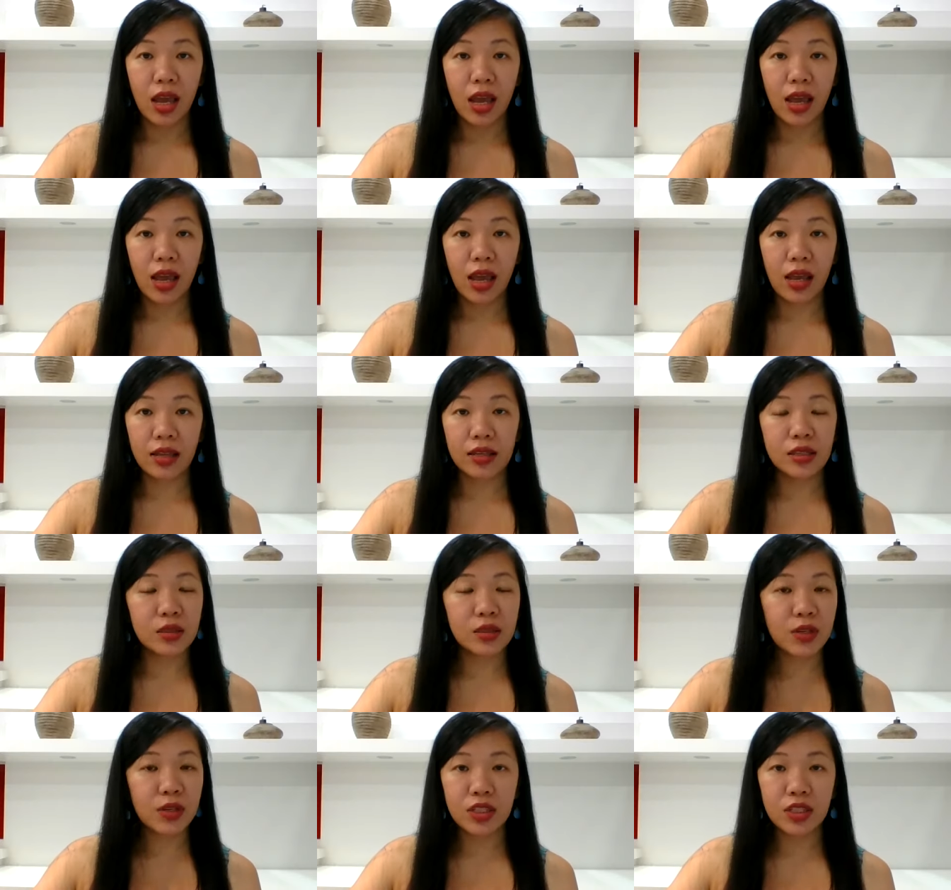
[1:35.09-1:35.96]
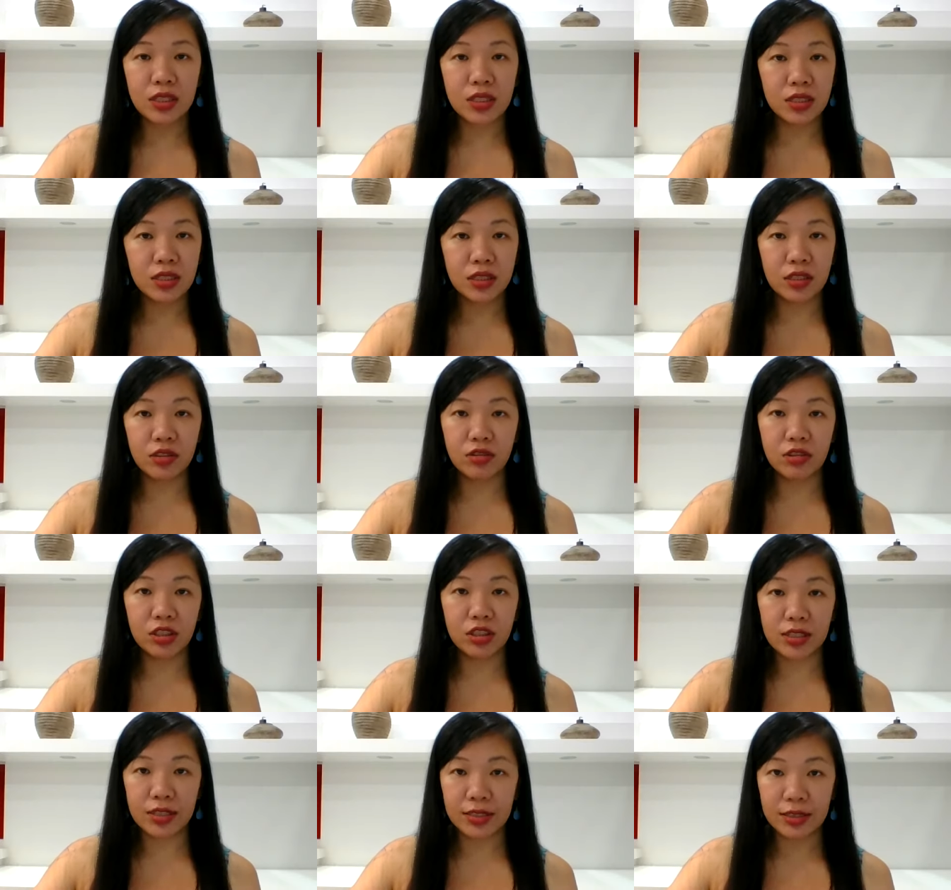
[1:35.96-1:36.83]
And it's much easier to
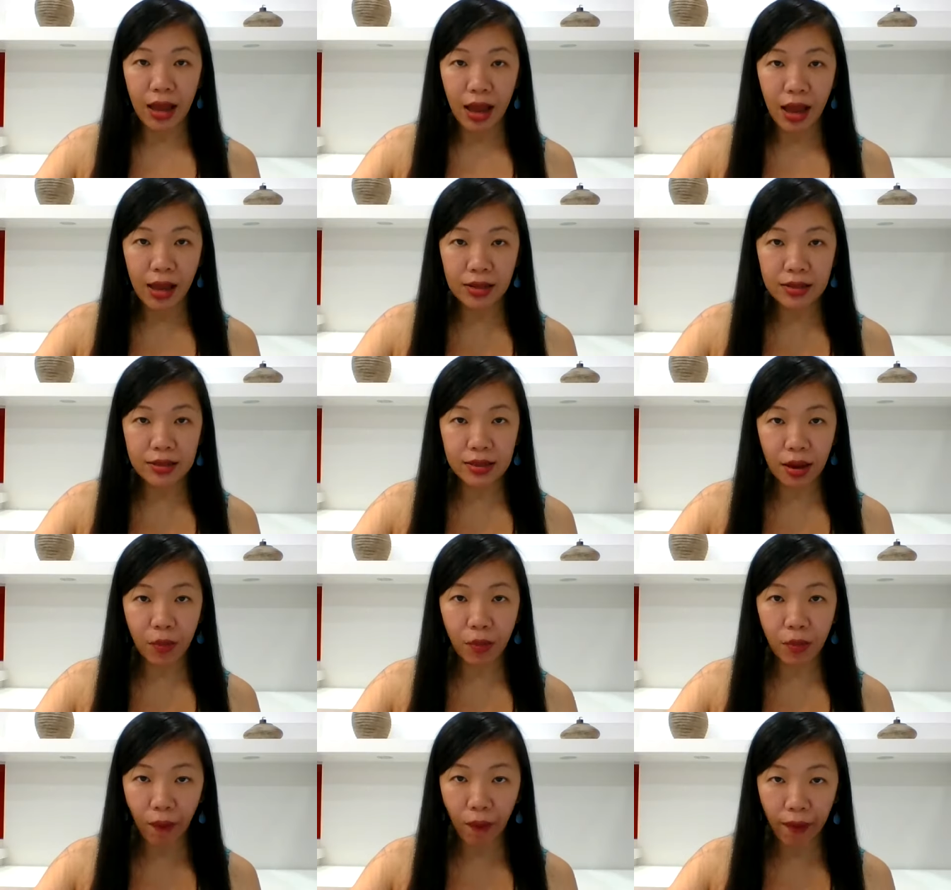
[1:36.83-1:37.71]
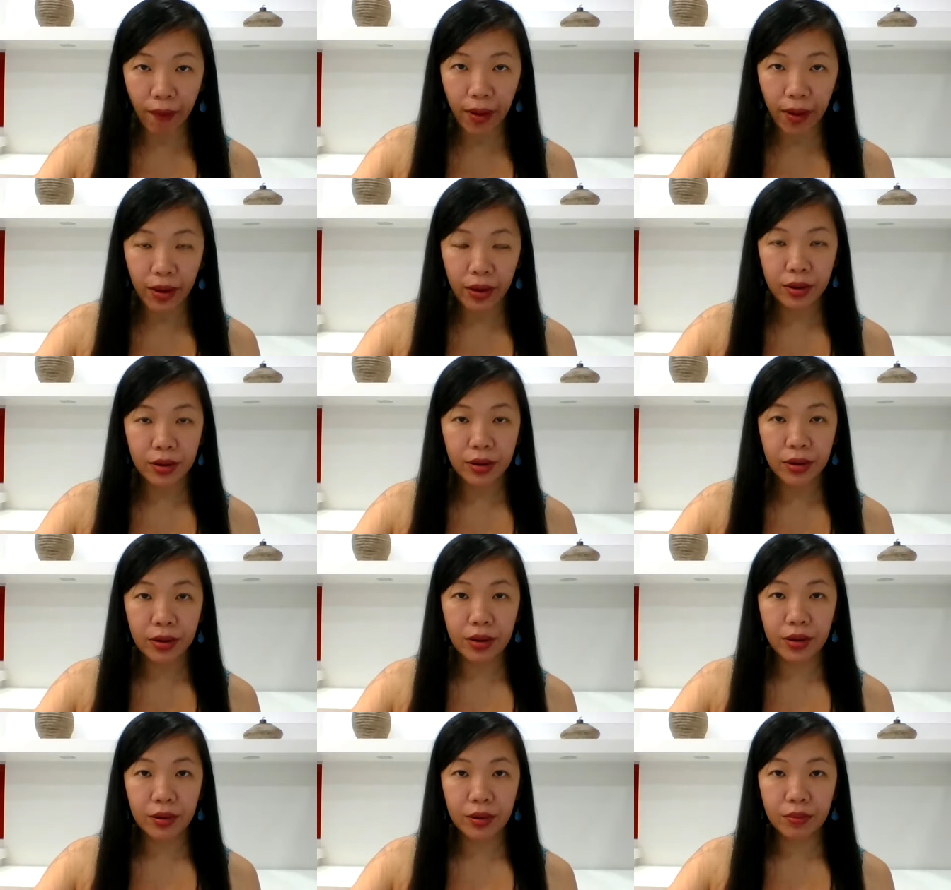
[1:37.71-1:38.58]
just start somewhere,
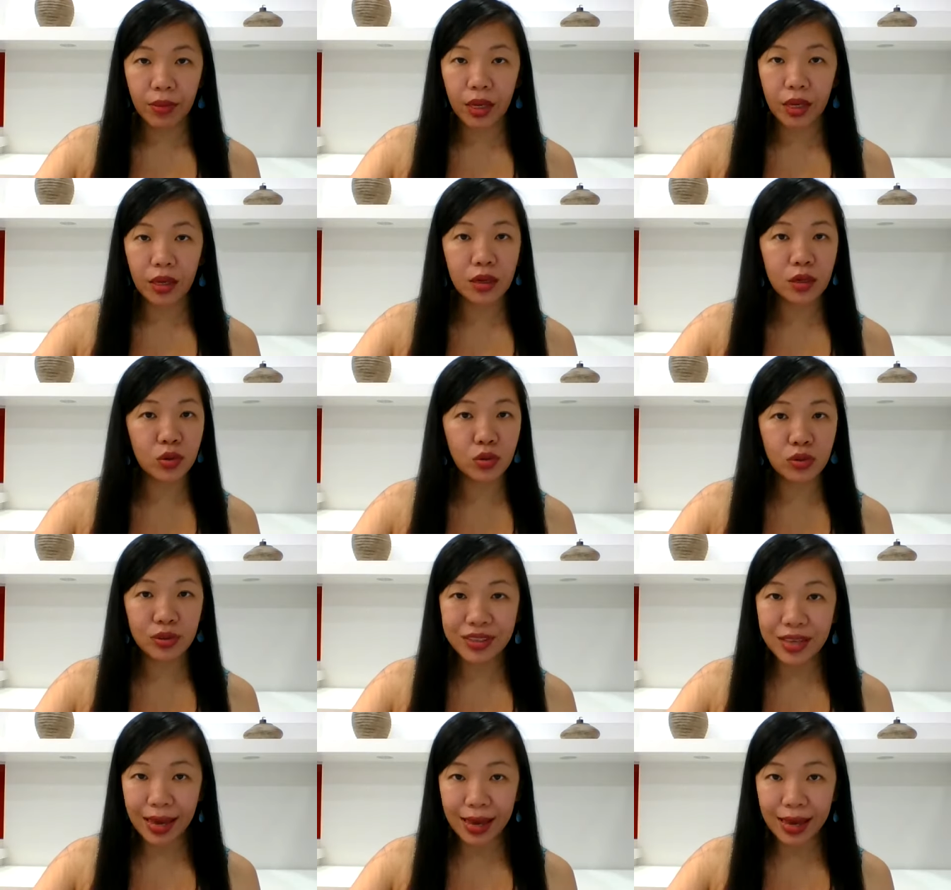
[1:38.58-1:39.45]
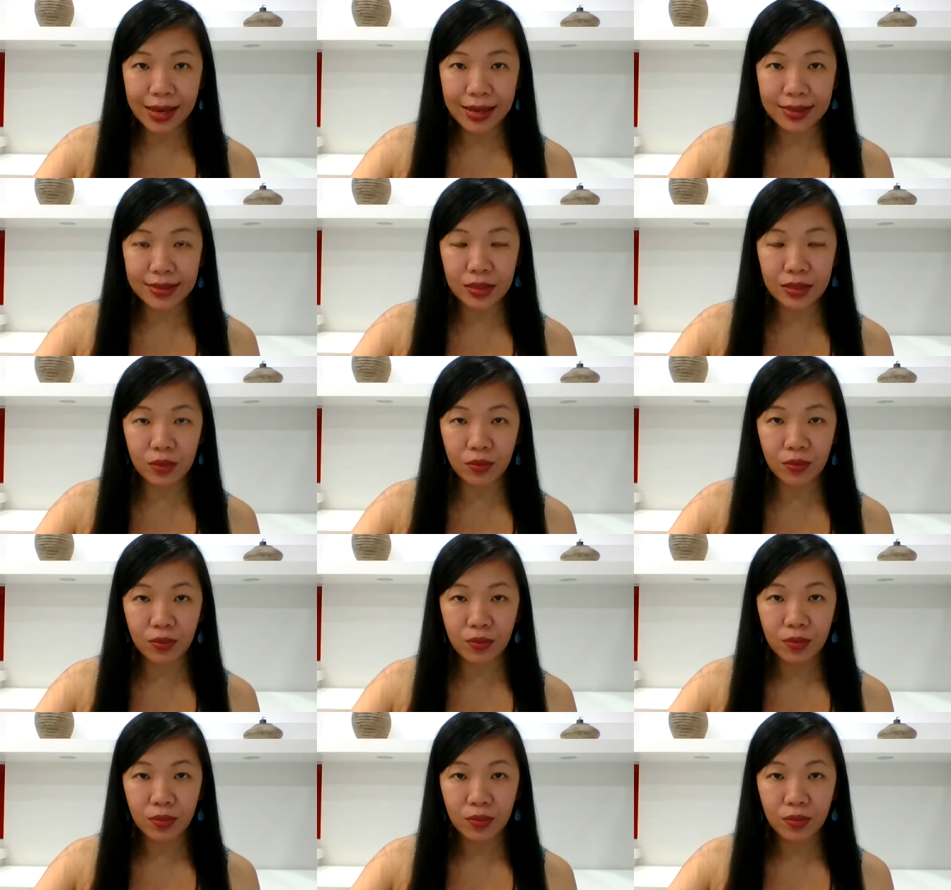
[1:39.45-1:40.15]
make a good guess,